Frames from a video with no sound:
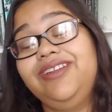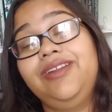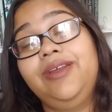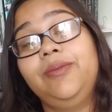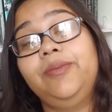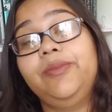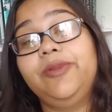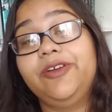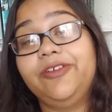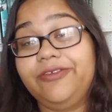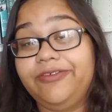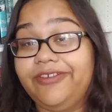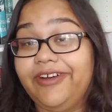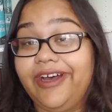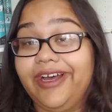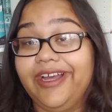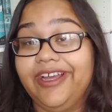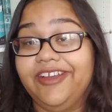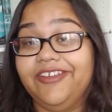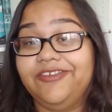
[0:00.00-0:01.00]
number
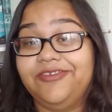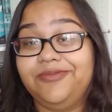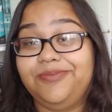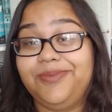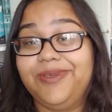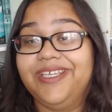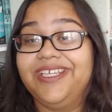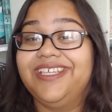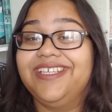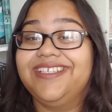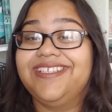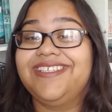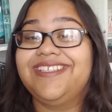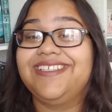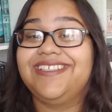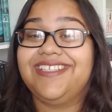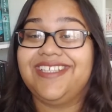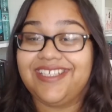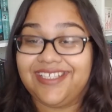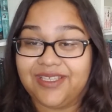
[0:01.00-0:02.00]
5.
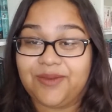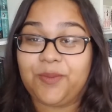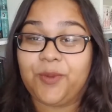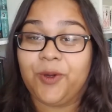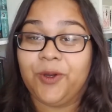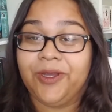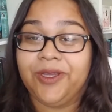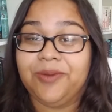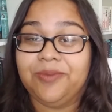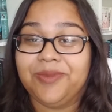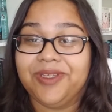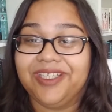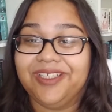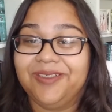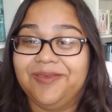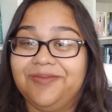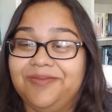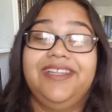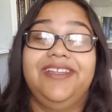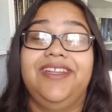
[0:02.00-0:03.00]
Biggest
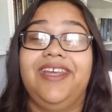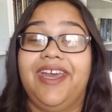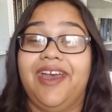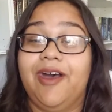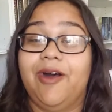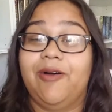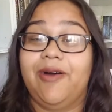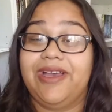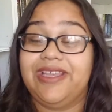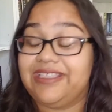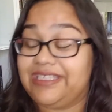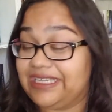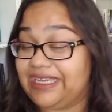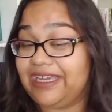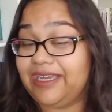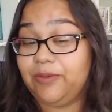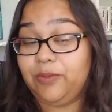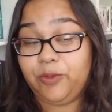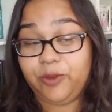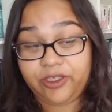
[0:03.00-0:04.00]
disappointment. Now, as
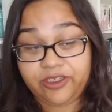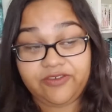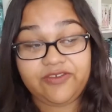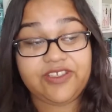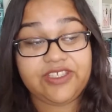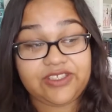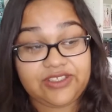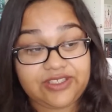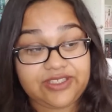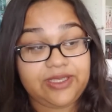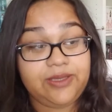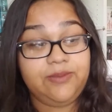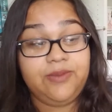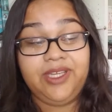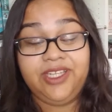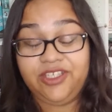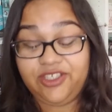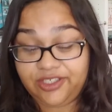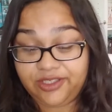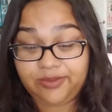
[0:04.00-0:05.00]
I previously
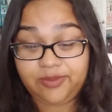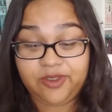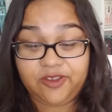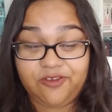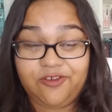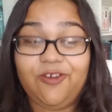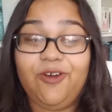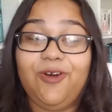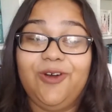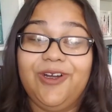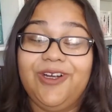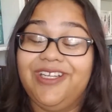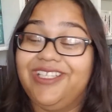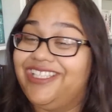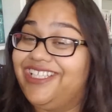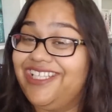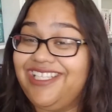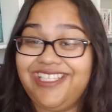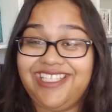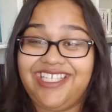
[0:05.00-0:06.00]
mentioned before,
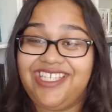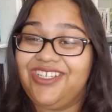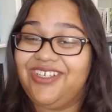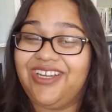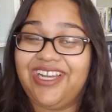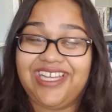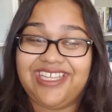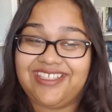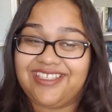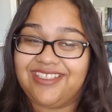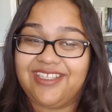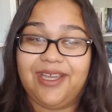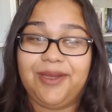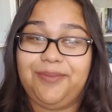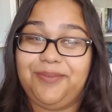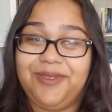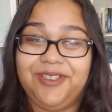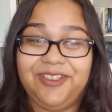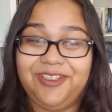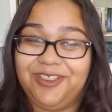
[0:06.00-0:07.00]
this year has
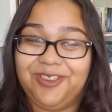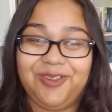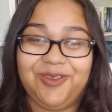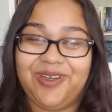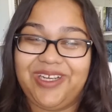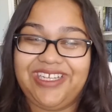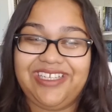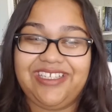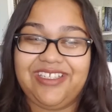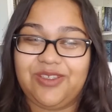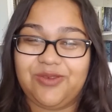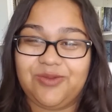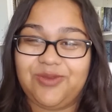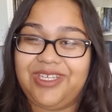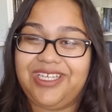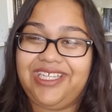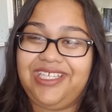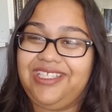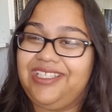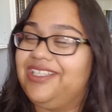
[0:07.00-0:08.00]
not been the greatest
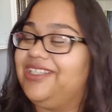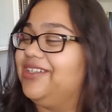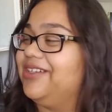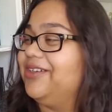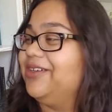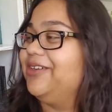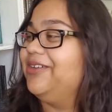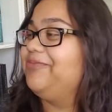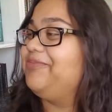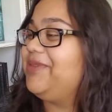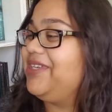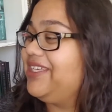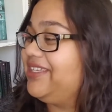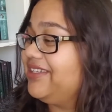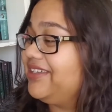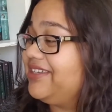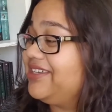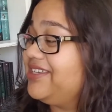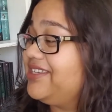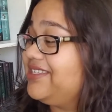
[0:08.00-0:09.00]
reading year
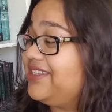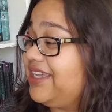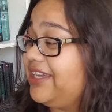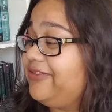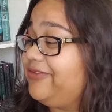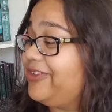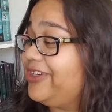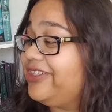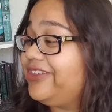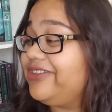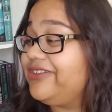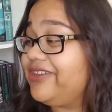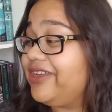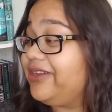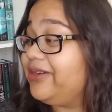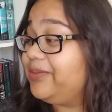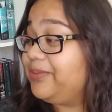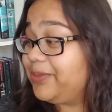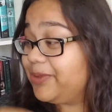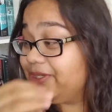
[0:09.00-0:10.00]
because I've read a
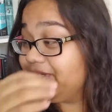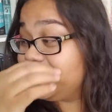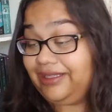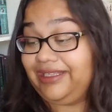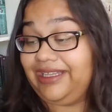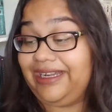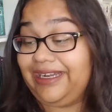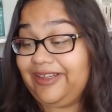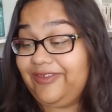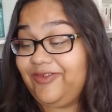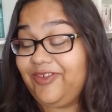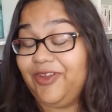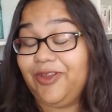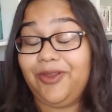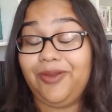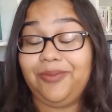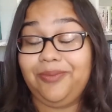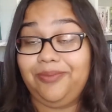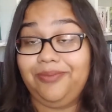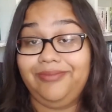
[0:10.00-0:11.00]
lot of books that I
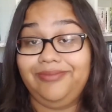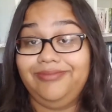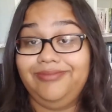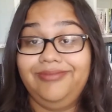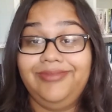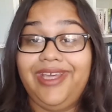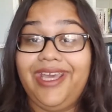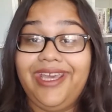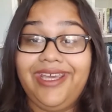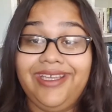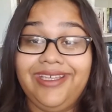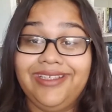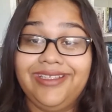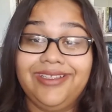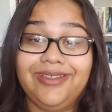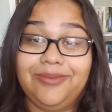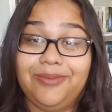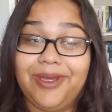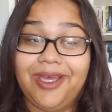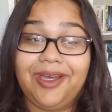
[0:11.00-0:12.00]
felt meh
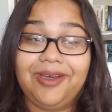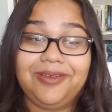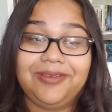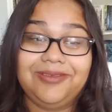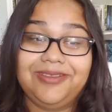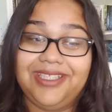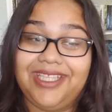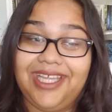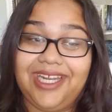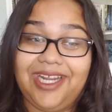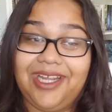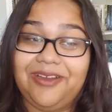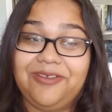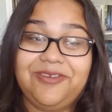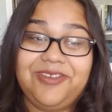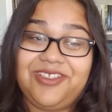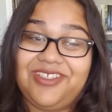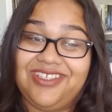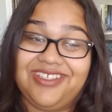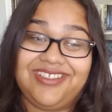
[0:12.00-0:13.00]
about, that I
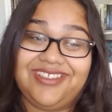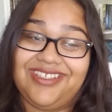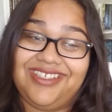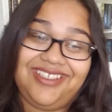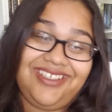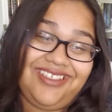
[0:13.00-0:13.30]
was just like,